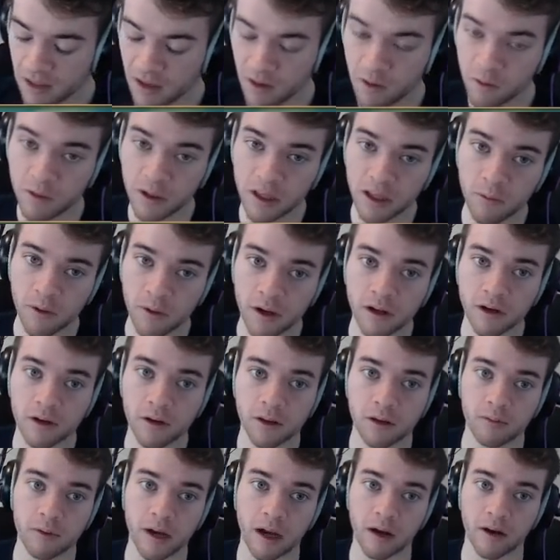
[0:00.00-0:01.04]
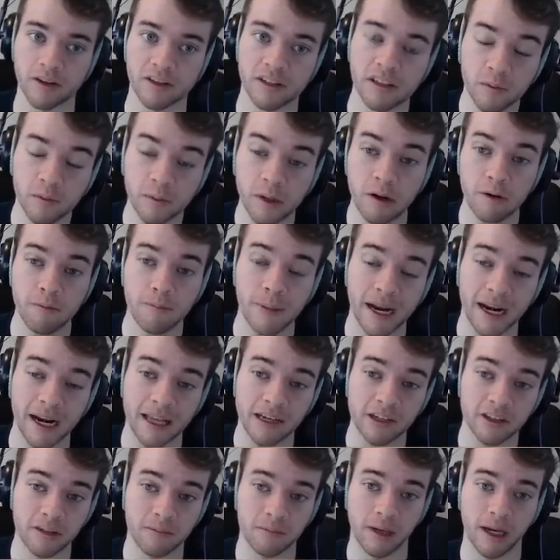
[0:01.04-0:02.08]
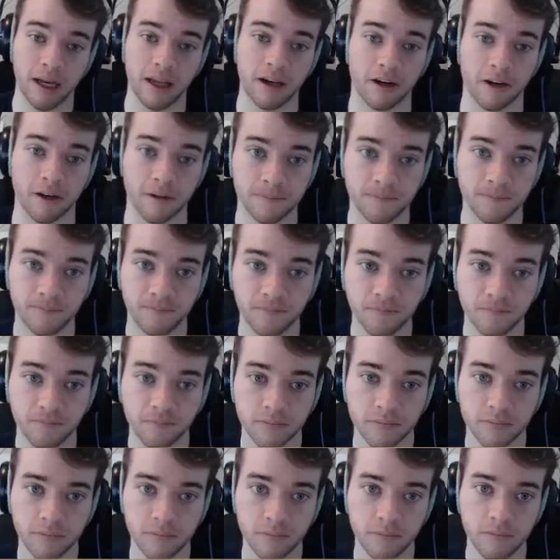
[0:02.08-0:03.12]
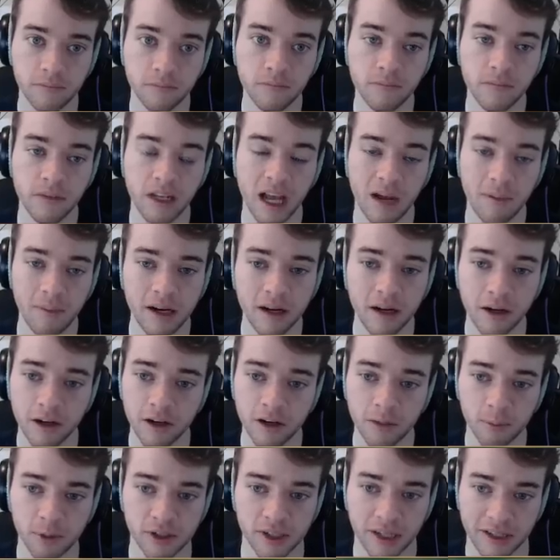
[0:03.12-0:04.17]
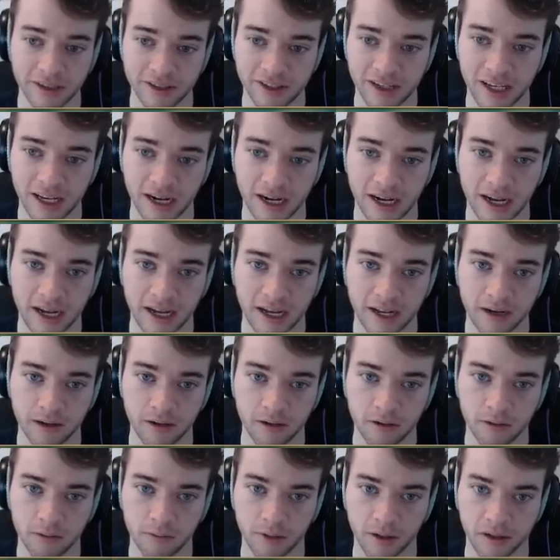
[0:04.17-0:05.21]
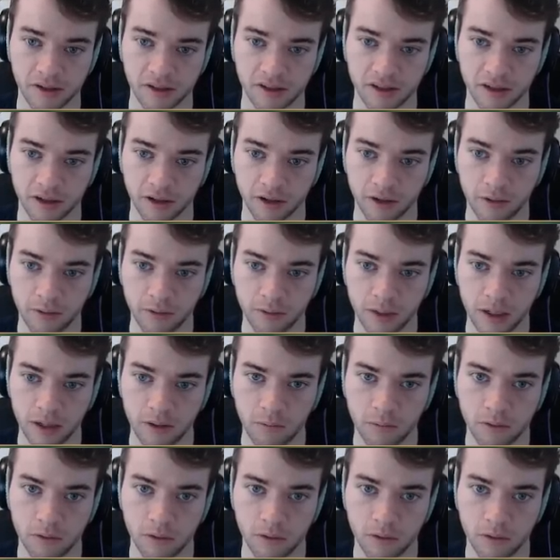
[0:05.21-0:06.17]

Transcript: really want to go to the route because this route might actually matter. I'm not 100% set on... Wait, is this another new route?